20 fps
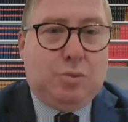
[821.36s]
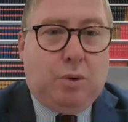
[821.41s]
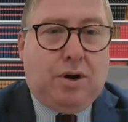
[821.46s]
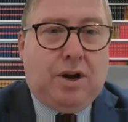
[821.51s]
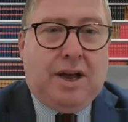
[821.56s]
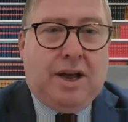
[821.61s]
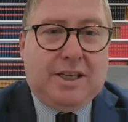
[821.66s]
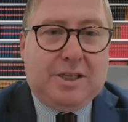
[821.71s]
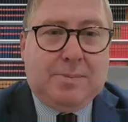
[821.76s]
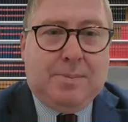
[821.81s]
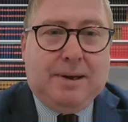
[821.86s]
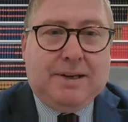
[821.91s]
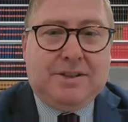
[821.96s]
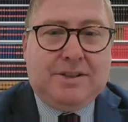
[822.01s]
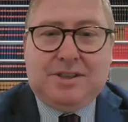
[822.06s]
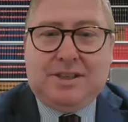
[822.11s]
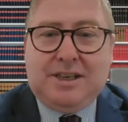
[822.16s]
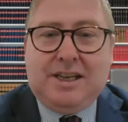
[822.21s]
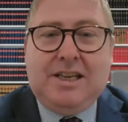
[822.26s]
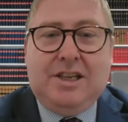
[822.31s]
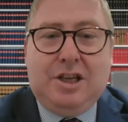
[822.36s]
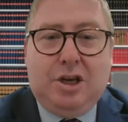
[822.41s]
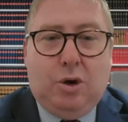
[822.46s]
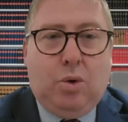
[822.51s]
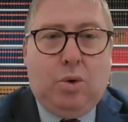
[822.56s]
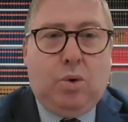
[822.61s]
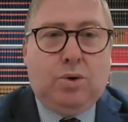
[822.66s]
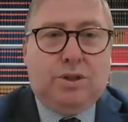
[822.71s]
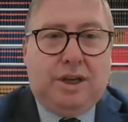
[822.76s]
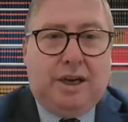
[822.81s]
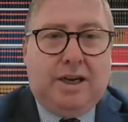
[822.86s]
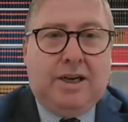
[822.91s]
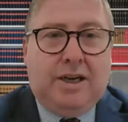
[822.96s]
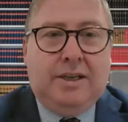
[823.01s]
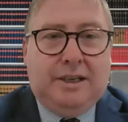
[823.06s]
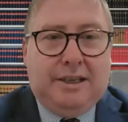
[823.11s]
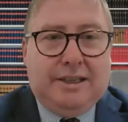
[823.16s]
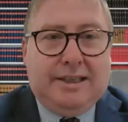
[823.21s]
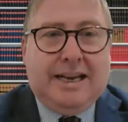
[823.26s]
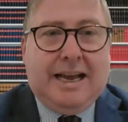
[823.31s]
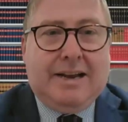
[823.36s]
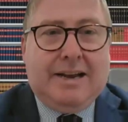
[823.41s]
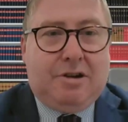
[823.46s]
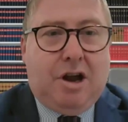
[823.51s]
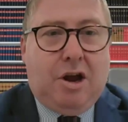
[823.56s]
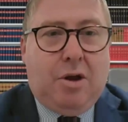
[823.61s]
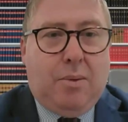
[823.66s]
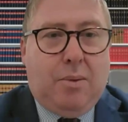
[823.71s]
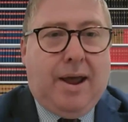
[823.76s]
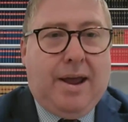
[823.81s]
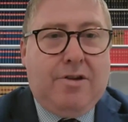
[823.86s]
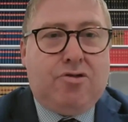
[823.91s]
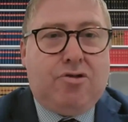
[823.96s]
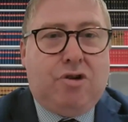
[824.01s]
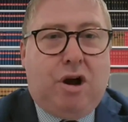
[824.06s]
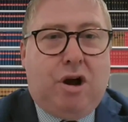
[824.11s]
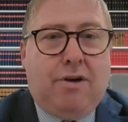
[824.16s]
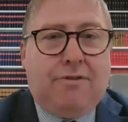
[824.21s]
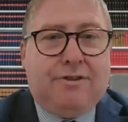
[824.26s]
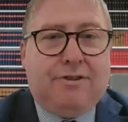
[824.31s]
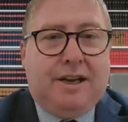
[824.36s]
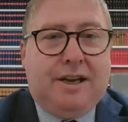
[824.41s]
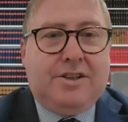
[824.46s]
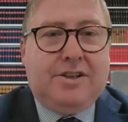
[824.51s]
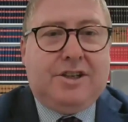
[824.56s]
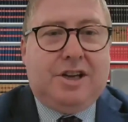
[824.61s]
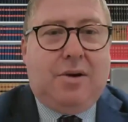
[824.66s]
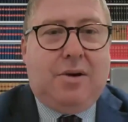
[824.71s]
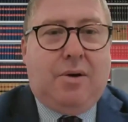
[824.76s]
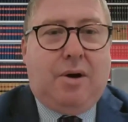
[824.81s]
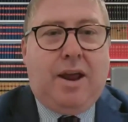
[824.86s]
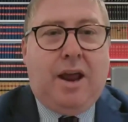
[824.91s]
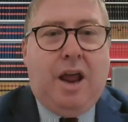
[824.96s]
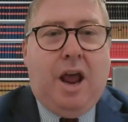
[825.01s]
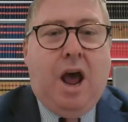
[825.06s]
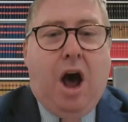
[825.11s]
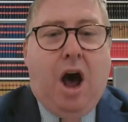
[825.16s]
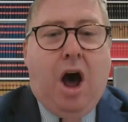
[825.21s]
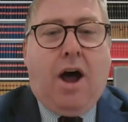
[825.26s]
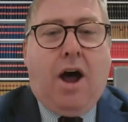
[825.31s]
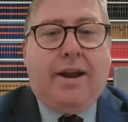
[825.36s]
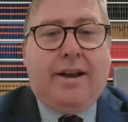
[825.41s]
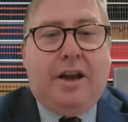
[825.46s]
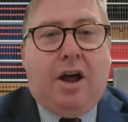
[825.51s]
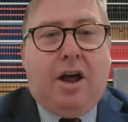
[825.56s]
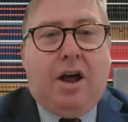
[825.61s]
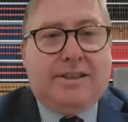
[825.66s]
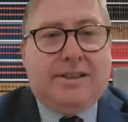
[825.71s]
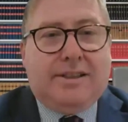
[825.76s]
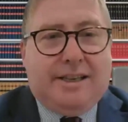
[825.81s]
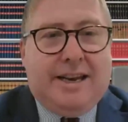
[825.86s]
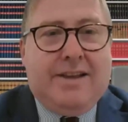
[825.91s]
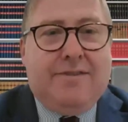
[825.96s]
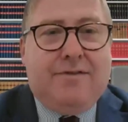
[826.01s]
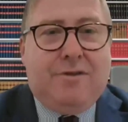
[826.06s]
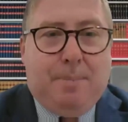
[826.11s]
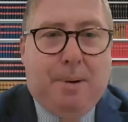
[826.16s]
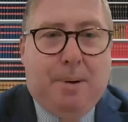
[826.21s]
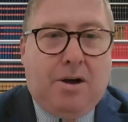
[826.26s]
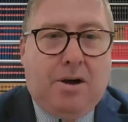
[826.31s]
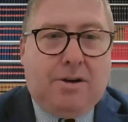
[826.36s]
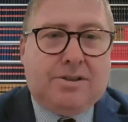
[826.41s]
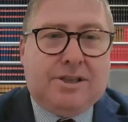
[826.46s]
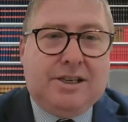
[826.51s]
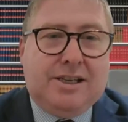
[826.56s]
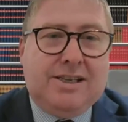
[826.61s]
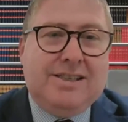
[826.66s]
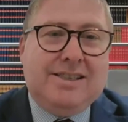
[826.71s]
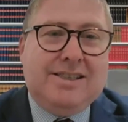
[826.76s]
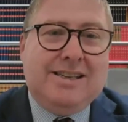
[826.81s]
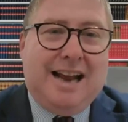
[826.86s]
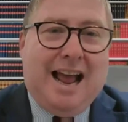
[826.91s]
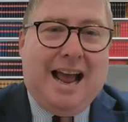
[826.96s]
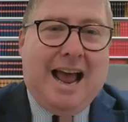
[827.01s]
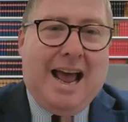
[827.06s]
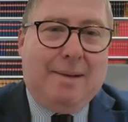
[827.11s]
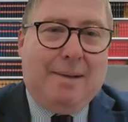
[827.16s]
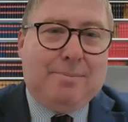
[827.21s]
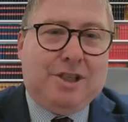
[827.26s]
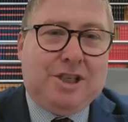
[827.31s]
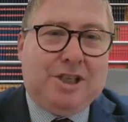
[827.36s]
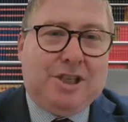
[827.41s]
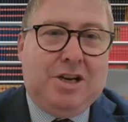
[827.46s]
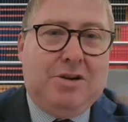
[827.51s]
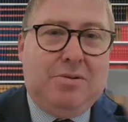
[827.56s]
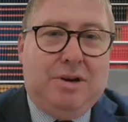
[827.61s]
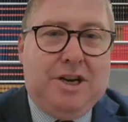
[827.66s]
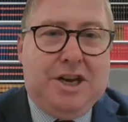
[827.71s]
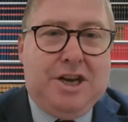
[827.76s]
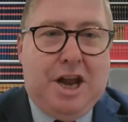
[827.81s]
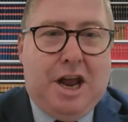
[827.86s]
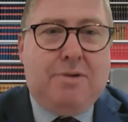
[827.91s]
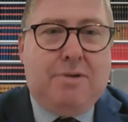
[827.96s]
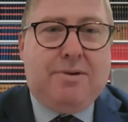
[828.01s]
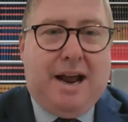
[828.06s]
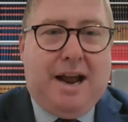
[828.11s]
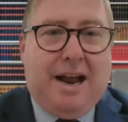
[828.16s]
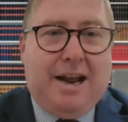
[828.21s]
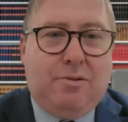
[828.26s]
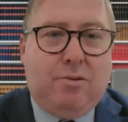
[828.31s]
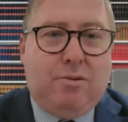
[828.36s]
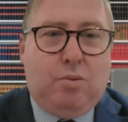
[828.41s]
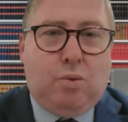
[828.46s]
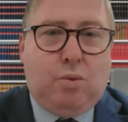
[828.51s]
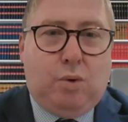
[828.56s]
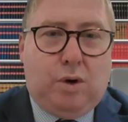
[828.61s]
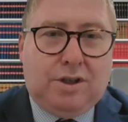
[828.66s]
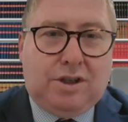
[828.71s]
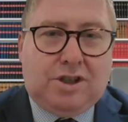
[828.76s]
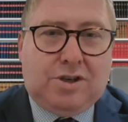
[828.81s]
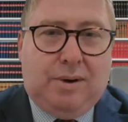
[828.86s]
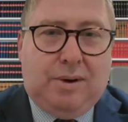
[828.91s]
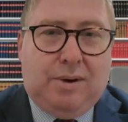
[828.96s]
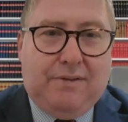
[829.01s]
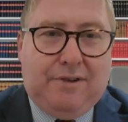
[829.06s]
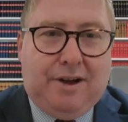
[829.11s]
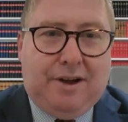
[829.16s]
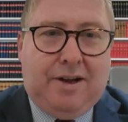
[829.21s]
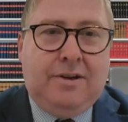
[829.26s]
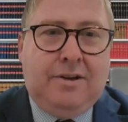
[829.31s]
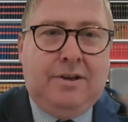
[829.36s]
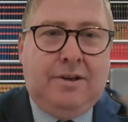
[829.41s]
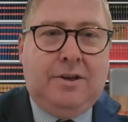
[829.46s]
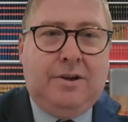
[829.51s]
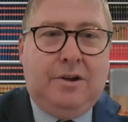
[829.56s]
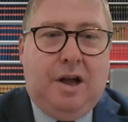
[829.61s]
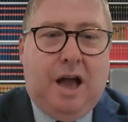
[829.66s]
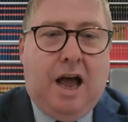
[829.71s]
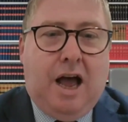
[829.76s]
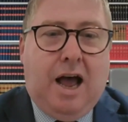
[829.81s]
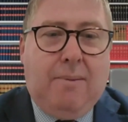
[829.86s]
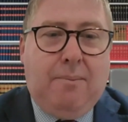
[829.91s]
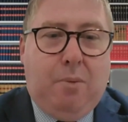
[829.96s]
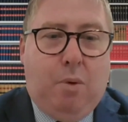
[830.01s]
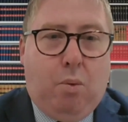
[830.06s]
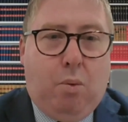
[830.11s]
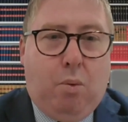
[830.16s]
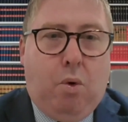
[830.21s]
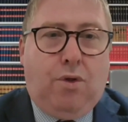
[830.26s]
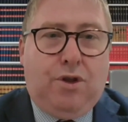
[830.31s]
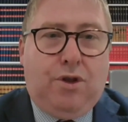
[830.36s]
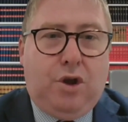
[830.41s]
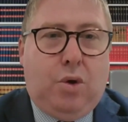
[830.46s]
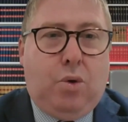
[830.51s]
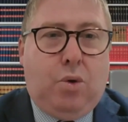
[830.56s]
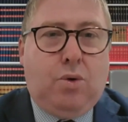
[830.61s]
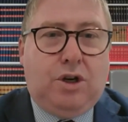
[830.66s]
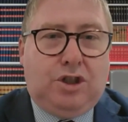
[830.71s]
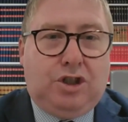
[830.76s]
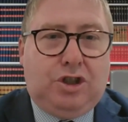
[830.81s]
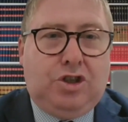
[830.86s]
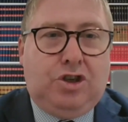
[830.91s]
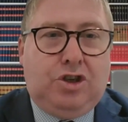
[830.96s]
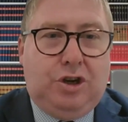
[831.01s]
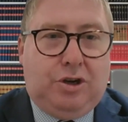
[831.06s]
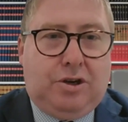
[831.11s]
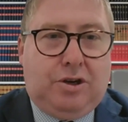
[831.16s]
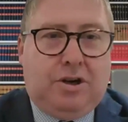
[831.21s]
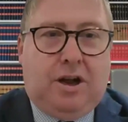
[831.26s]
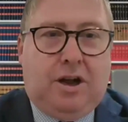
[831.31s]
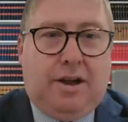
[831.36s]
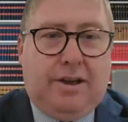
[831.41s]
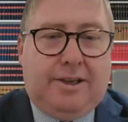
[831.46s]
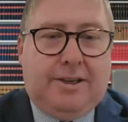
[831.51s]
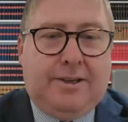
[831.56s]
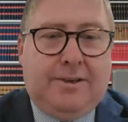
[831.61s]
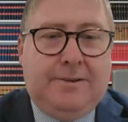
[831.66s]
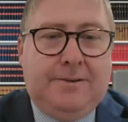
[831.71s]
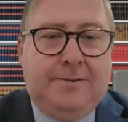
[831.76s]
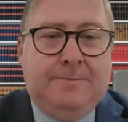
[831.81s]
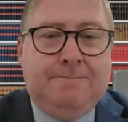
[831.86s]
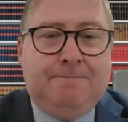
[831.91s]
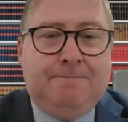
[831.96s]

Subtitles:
what I expect to see in the order. Now go away and draft it. So I'd like to leave the parties in absolutely no doubt whatsoever what the order should look like.